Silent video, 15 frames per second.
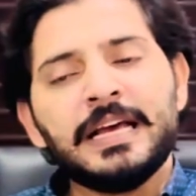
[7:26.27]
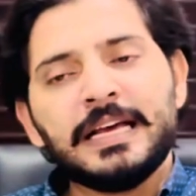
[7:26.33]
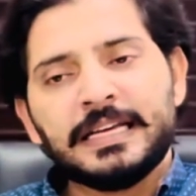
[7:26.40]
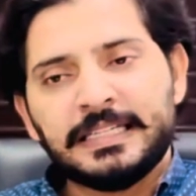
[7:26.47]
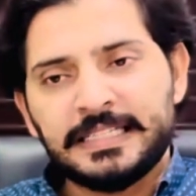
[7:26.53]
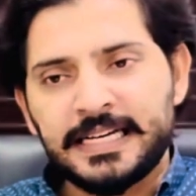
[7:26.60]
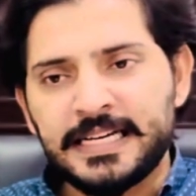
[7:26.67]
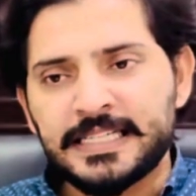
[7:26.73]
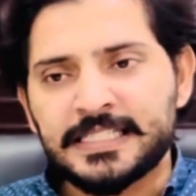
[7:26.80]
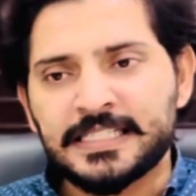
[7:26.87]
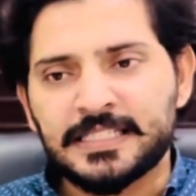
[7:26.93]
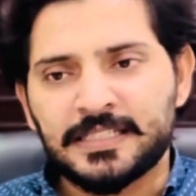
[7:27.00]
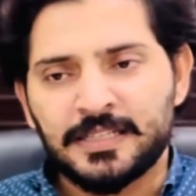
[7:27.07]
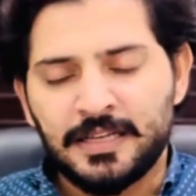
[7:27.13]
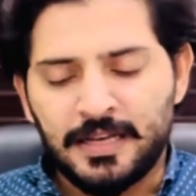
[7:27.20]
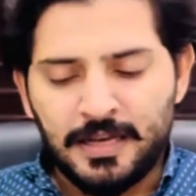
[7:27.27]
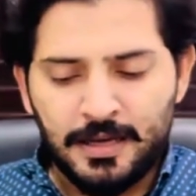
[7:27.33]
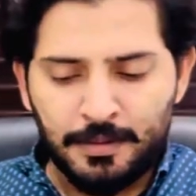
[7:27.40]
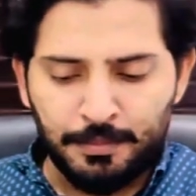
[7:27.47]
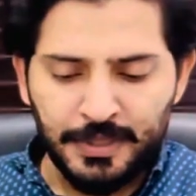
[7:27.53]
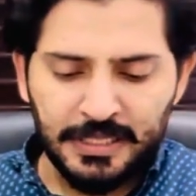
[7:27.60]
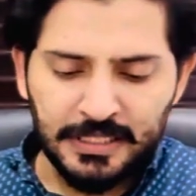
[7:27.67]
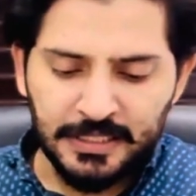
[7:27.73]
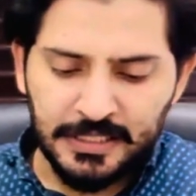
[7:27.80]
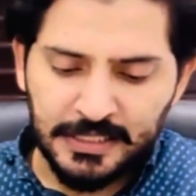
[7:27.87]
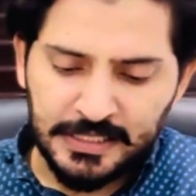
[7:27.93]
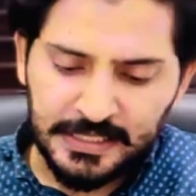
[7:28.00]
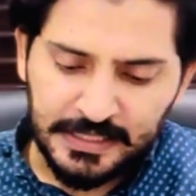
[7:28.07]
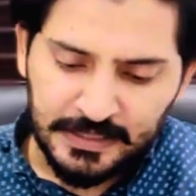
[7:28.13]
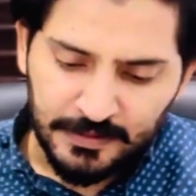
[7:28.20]
Yes,
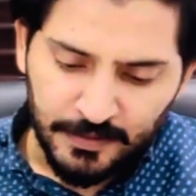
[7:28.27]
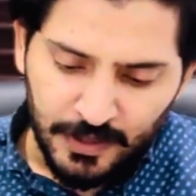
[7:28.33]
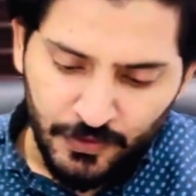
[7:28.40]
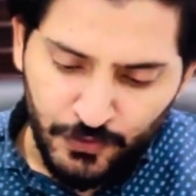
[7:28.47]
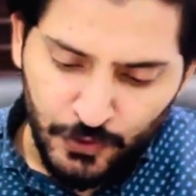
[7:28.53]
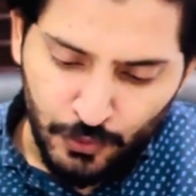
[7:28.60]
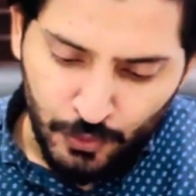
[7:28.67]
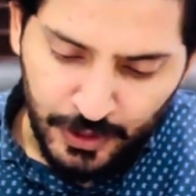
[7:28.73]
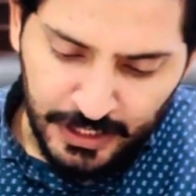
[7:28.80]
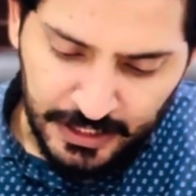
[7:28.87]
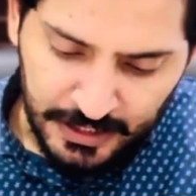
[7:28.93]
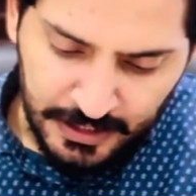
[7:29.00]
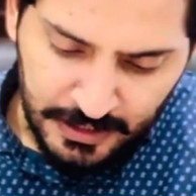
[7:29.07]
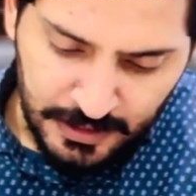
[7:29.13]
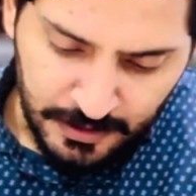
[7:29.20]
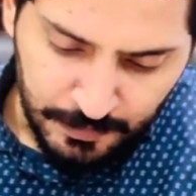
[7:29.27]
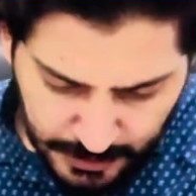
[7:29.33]
because if you read,